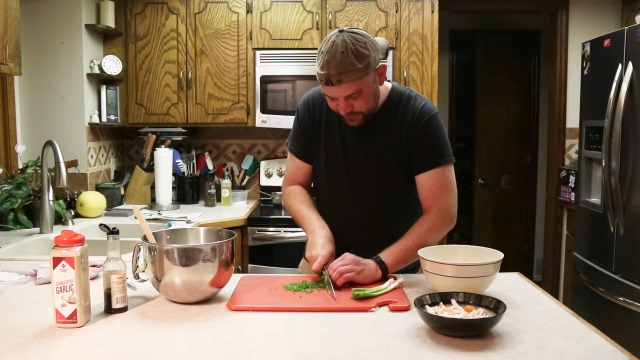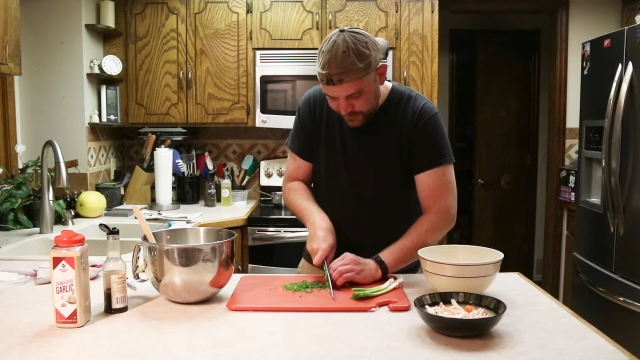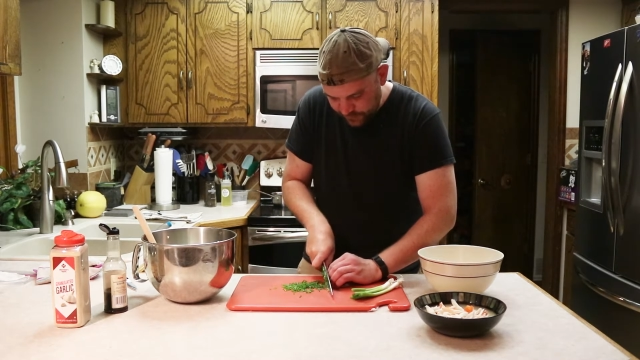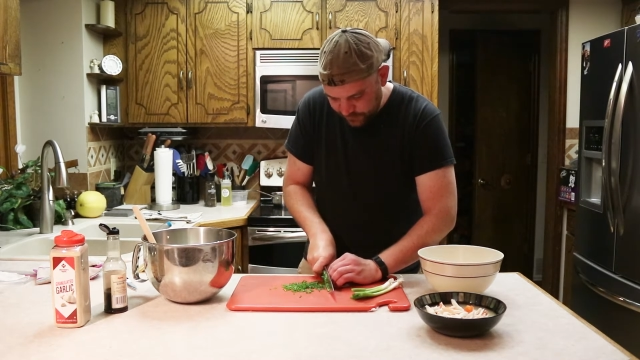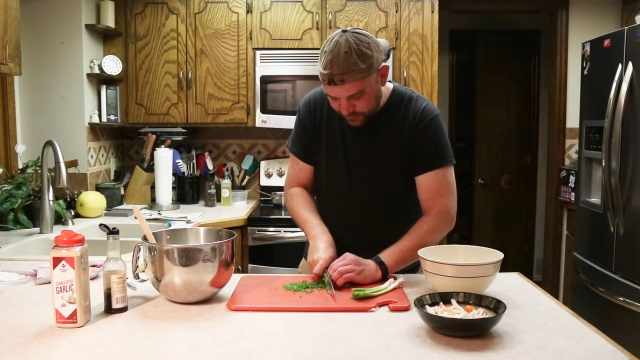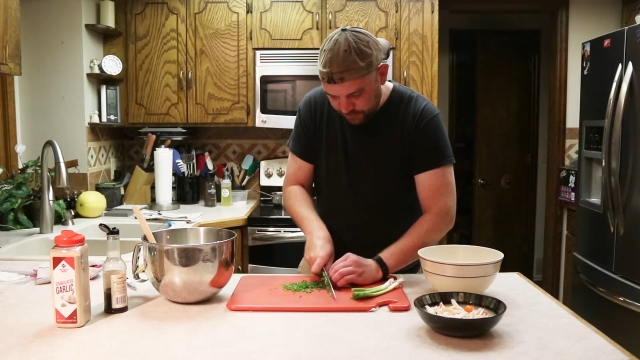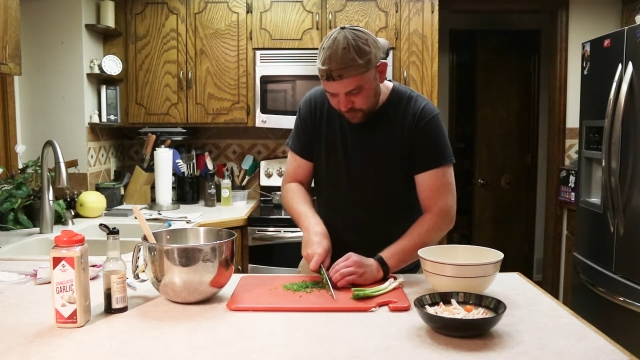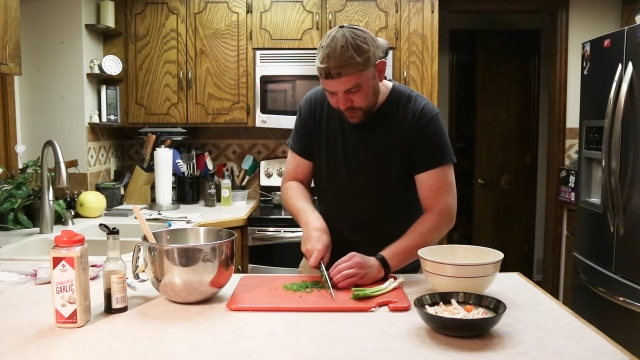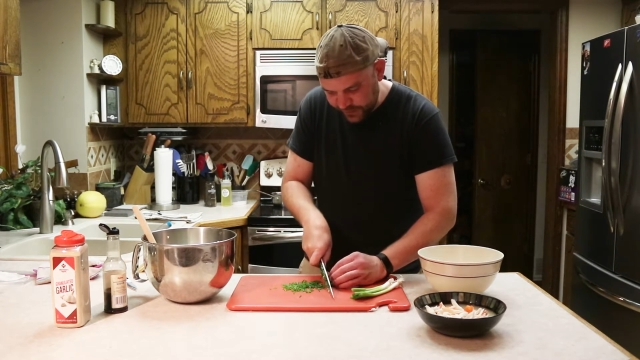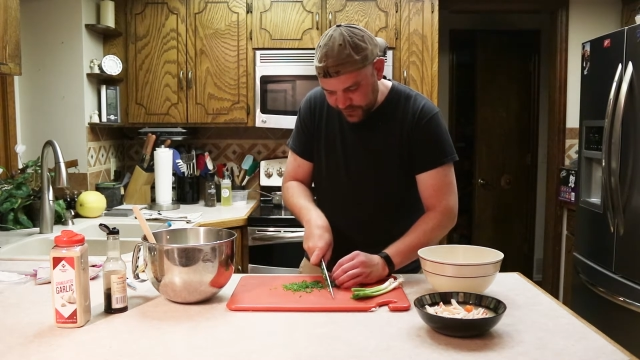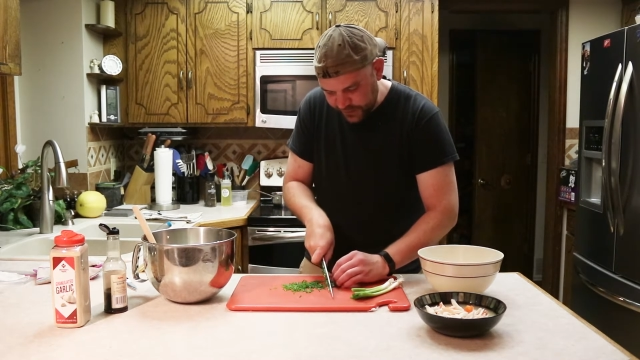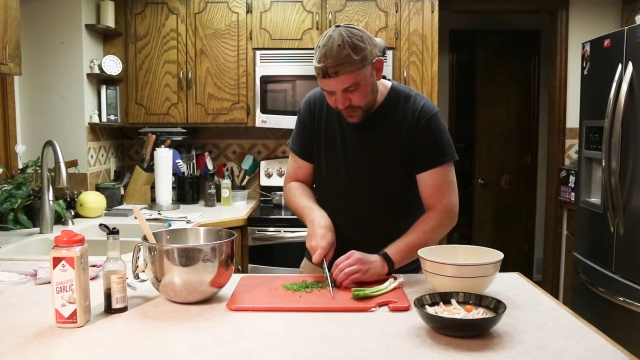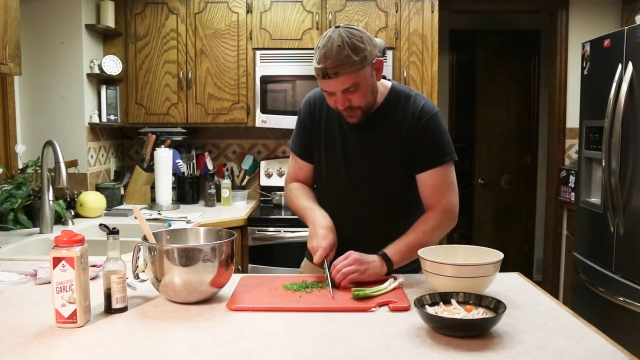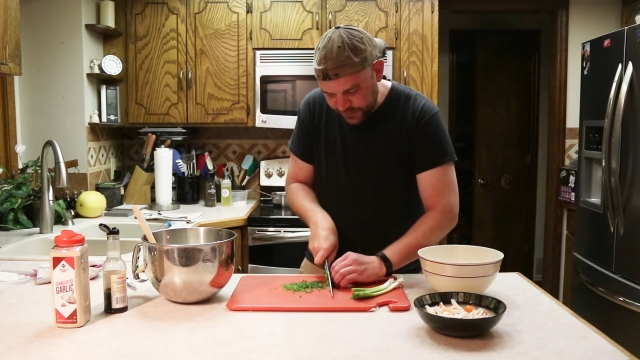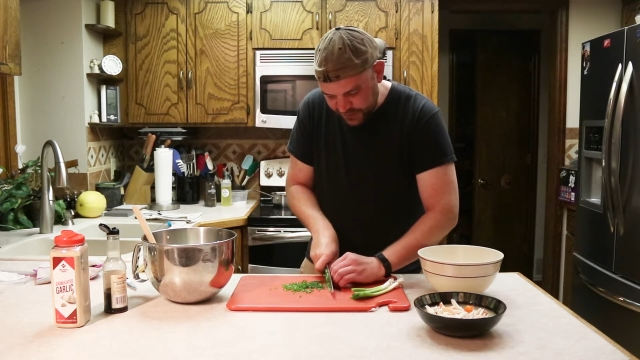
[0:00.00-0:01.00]
So we're going to break
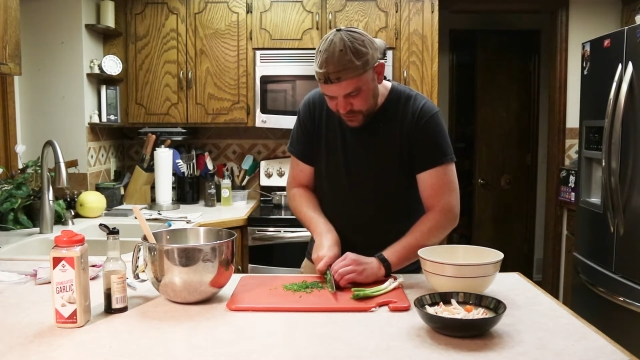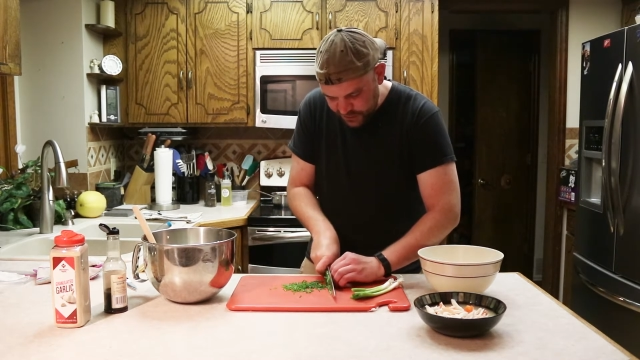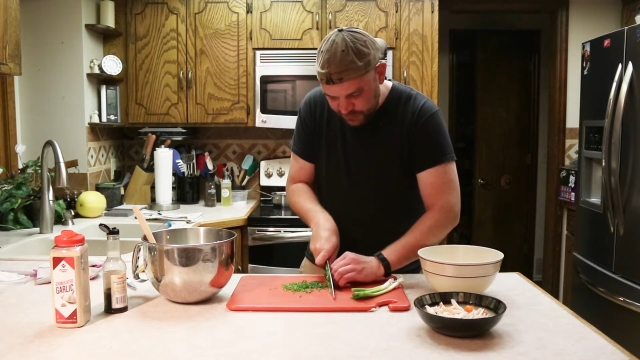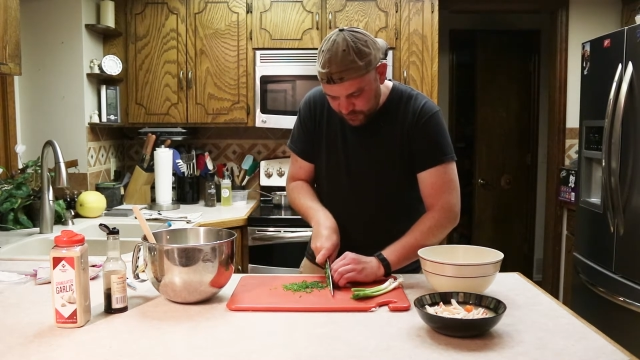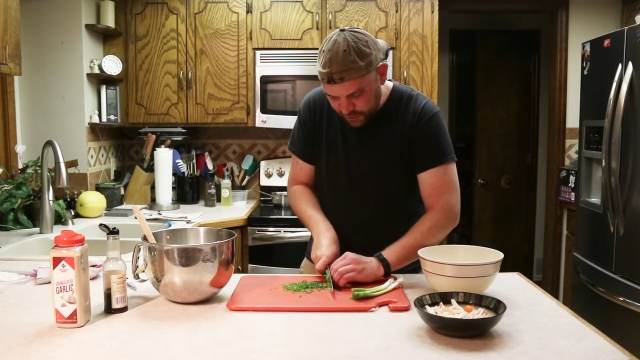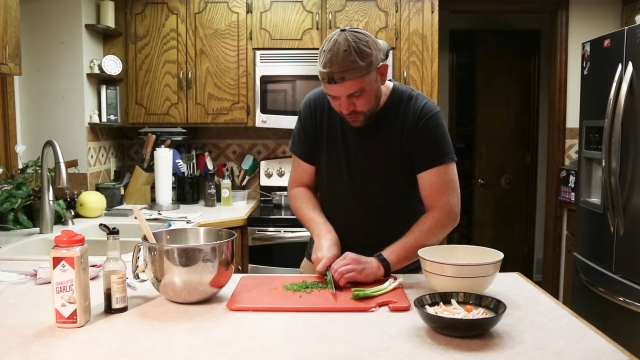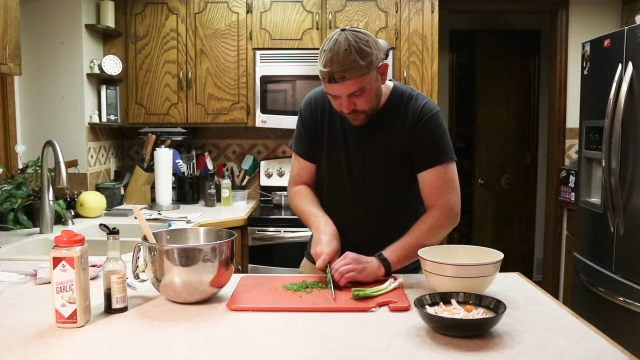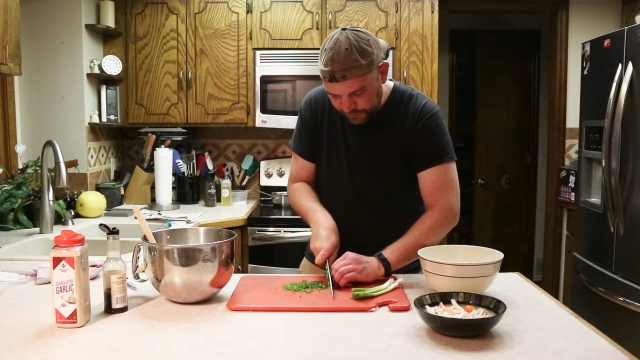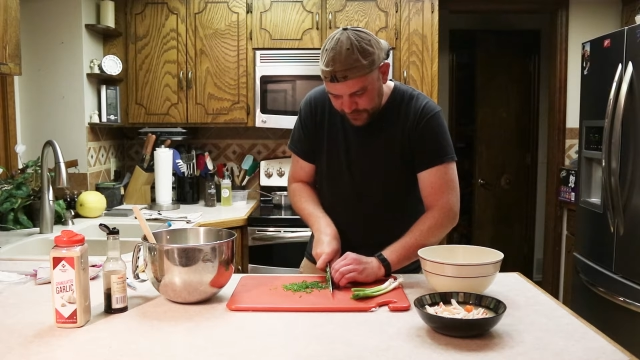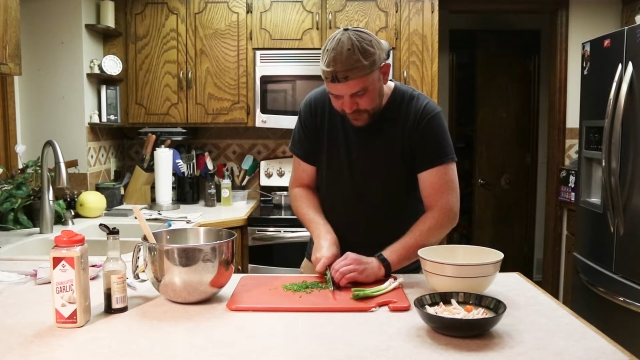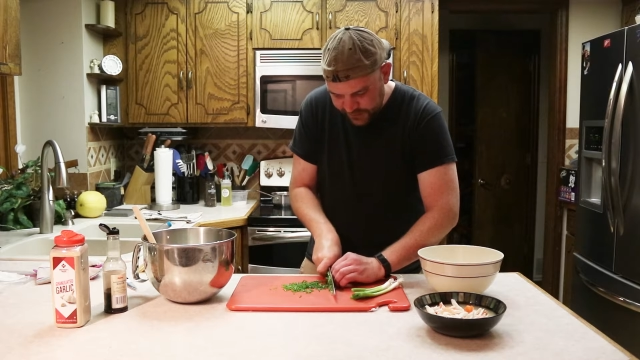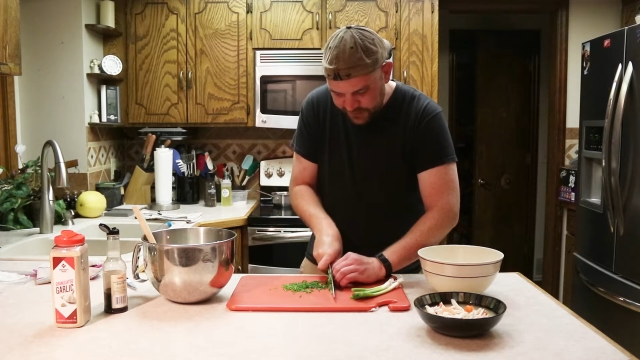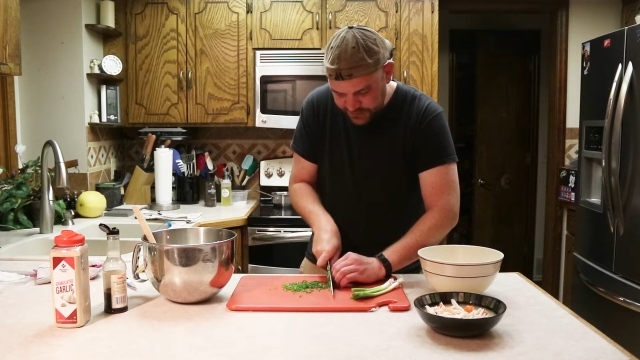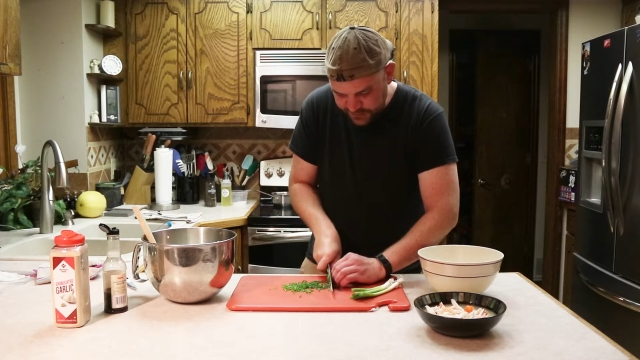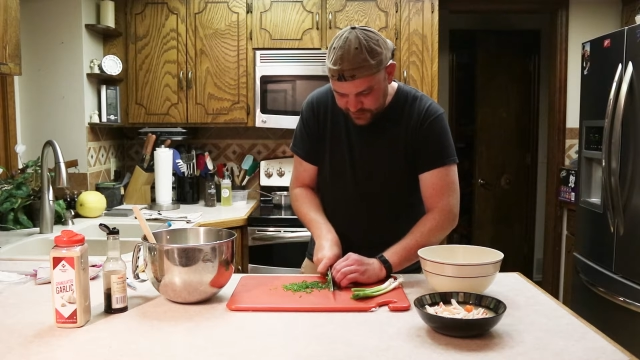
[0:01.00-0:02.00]
that up into small
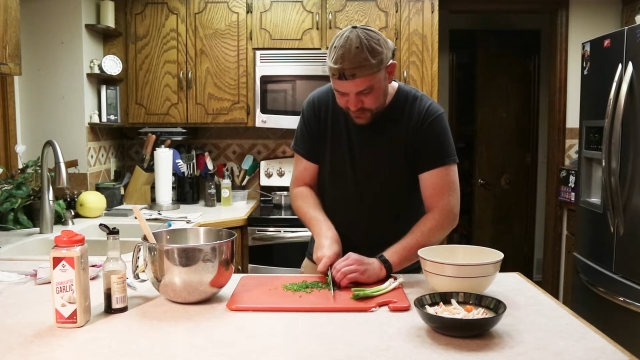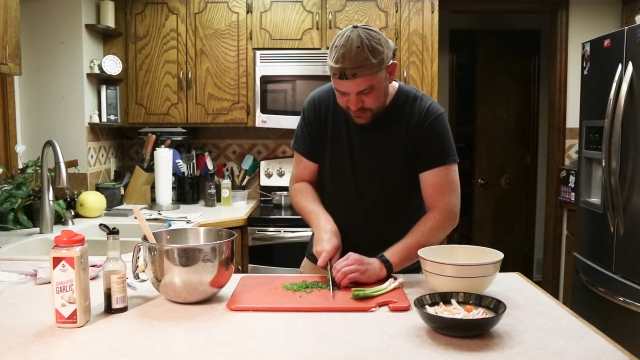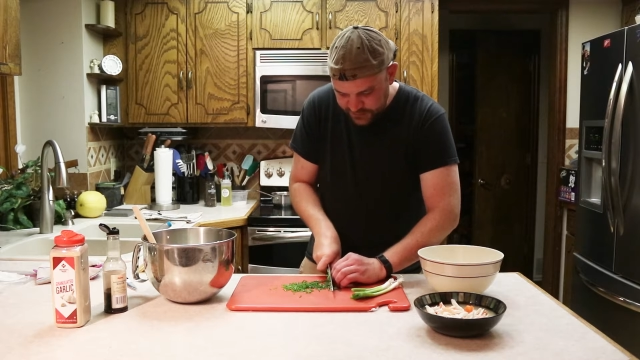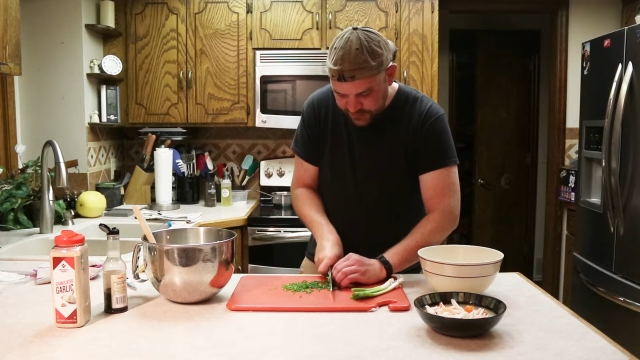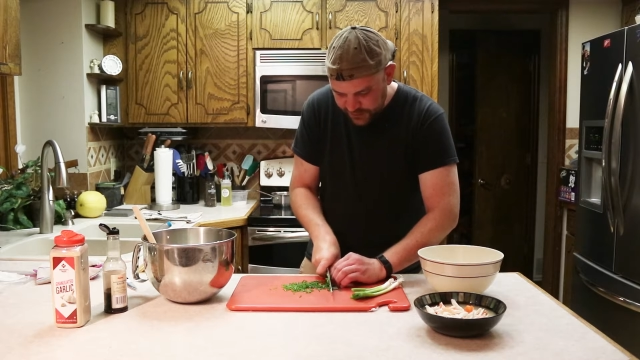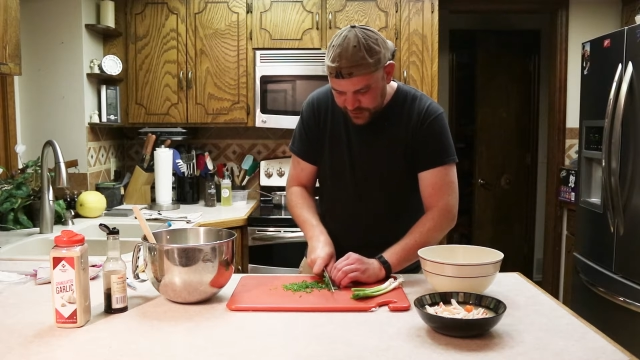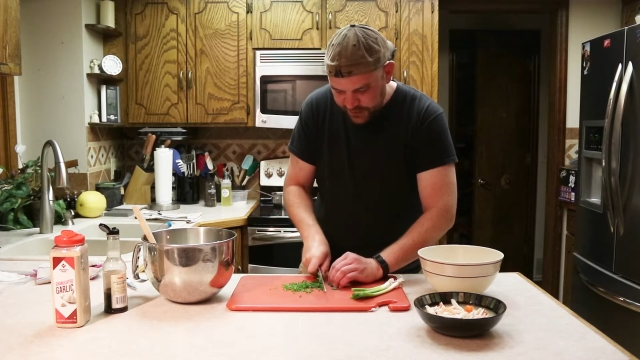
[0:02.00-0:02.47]
pieces